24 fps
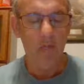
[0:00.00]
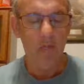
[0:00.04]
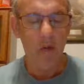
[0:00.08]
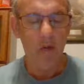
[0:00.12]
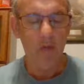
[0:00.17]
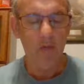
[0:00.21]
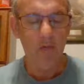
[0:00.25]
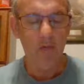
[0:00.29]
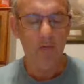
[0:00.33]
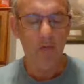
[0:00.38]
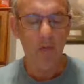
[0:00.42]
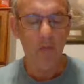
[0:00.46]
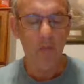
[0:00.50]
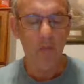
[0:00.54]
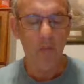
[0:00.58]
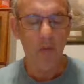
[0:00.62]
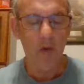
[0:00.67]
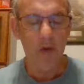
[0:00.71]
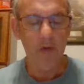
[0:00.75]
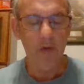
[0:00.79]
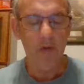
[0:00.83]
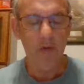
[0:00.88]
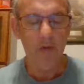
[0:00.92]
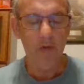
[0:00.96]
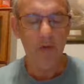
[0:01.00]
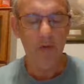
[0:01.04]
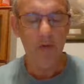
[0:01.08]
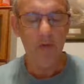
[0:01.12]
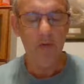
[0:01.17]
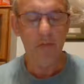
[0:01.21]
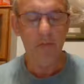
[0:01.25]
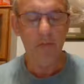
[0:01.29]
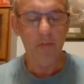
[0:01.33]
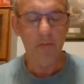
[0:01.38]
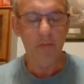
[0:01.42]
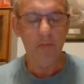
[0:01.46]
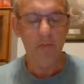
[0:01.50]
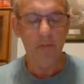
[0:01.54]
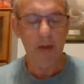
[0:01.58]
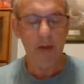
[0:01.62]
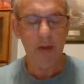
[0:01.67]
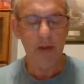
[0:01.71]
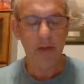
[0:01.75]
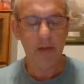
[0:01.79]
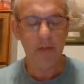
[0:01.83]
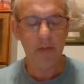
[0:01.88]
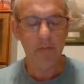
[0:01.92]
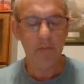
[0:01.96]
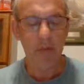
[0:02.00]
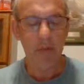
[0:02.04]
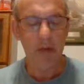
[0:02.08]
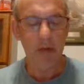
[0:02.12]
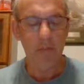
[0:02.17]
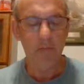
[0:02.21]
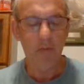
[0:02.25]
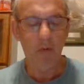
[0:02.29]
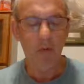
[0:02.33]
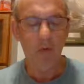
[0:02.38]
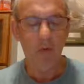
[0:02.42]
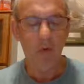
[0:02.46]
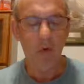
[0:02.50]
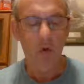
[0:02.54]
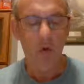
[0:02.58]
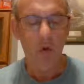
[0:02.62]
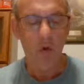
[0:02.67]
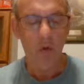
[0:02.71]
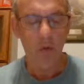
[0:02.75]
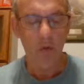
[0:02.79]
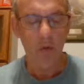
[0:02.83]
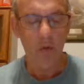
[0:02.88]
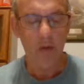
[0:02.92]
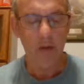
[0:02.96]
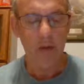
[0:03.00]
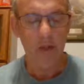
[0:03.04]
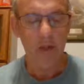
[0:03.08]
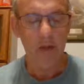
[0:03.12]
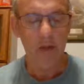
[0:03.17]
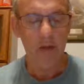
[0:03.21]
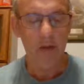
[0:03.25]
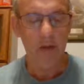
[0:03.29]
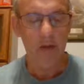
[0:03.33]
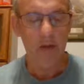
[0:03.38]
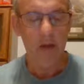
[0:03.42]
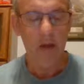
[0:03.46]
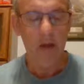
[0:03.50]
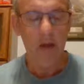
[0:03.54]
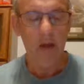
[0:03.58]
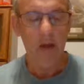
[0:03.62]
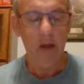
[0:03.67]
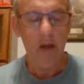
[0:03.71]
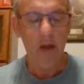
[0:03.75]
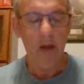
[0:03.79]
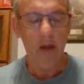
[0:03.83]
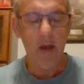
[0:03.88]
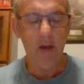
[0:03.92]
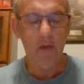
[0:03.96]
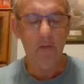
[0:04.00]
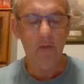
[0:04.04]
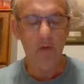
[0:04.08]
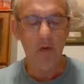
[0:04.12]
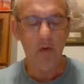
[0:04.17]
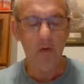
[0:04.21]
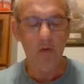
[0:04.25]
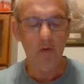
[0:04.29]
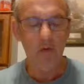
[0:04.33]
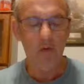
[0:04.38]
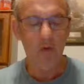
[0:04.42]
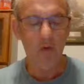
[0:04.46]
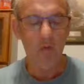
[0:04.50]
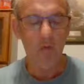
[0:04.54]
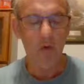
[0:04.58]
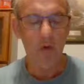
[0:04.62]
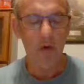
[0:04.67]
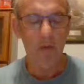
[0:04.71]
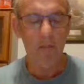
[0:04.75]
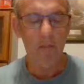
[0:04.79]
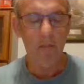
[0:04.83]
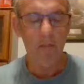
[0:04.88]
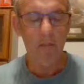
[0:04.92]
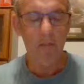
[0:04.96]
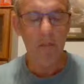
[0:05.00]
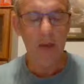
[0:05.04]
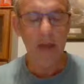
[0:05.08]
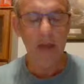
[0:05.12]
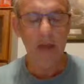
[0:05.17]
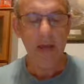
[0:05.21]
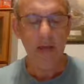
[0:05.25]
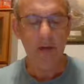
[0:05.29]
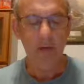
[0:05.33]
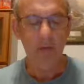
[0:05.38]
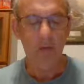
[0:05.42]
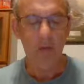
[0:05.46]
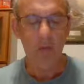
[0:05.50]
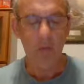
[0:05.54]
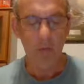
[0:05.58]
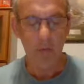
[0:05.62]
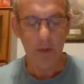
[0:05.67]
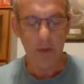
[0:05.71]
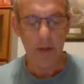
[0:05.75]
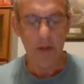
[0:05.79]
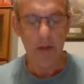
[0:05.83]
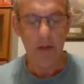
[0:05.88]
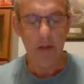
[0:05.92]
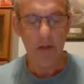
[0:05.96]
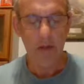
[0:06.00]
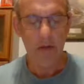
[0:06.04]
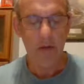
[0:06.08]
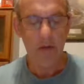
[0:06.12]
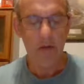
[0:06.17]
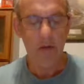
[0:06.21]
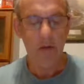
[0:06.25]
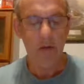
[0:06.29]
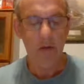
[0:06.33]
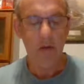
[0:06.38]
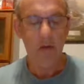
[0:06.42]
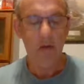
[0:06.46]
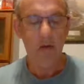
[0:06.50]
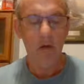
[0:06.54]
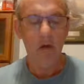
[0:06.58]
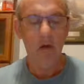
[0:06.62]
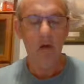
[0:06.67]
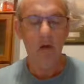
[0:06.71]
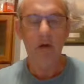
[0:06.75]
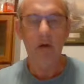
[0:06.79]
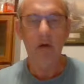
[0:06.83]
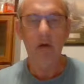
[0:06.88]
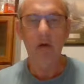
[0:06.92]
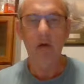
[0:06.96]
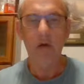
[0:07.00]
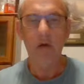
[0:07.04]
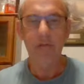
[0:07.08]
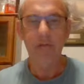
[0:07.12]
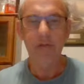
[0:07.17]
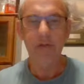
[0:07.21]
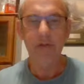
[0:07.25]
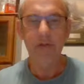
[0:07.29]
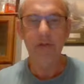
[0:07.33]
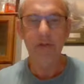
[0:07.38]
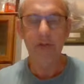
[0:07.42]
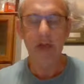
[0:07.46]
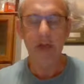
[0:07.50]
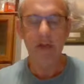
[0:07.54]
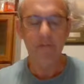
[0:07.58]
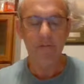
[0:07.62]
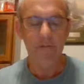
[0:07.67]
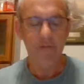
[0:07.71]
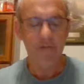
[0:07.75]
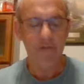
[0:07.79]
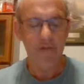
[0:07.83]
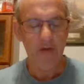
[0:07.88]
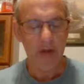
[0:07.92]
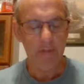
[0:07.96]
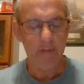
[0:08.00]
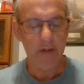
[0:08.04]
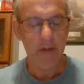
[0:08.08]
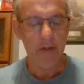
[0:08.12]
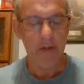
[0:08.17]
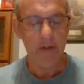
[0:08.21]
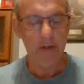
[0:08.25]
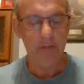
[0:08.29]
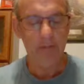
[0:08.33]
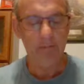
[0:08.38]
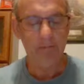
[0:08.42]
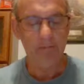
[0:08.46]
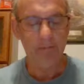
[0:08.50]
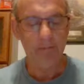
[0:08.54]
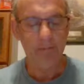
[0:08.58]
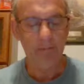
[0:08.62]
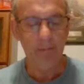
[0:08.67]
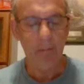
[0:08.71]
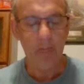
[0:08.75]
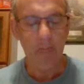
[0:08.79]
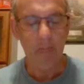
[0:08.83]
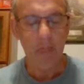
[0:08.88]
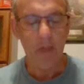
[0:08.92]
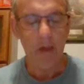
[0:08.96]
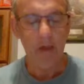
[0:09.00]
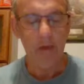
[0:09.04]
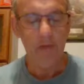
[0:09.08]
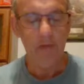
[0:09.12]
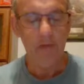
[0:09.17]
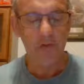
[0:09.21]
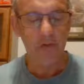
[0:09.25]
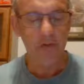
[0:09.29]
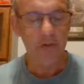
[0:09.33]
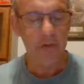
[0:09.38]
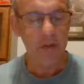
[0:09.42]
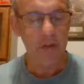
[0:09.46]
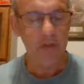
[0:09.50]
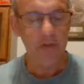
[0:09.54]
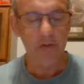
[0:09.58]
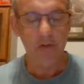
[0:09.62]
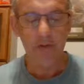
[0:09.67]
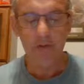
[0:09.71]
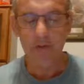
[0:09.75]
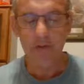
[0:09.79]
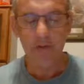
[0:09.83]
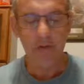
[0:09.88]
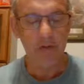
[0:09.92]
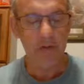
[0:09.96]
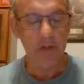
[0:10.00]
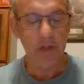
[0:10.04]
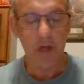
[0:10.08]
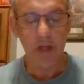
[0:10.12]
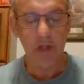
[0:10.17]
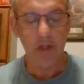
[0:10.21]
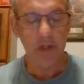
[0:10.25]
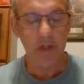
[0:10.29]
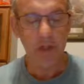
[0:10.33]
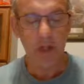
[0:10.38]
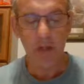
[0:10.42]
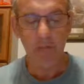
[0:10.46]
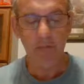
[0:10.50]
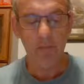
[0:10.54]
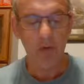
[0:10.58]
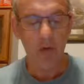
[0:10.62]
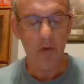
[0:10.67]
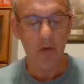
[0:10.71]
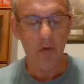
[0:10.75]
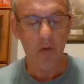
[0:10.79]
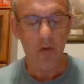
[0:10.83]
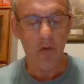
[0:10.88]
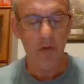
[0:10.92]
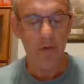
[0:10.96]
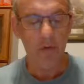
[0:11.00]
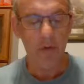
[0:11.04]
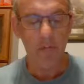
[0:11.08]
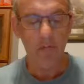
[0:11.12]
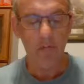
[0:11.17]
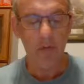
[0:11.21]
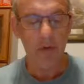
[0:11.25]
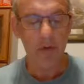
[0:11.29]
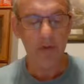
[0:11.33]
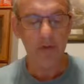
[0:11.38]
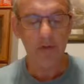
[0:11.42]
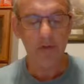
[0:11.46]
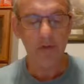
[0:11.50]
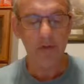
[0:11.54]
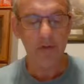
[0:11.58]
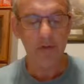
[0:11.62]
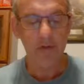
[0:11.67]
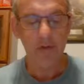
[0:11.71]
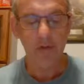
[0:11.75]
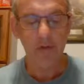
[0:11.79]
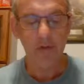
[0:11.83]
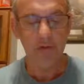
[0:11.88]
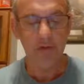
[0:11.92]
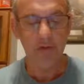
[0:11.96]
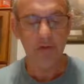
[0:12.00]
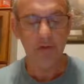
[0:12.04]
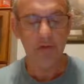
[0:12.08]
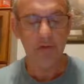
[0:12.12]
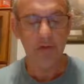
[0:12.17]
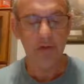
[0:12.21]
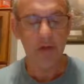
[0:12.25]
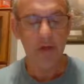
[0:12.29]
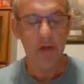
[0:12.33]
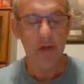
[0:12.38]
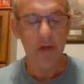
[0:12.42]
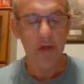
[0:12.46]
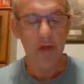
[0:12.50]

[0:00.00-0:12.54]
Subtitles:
Both the one who makes people holy and those who are made holy are of the same family. So Jesus is not ashamed to call them brothers and sisters.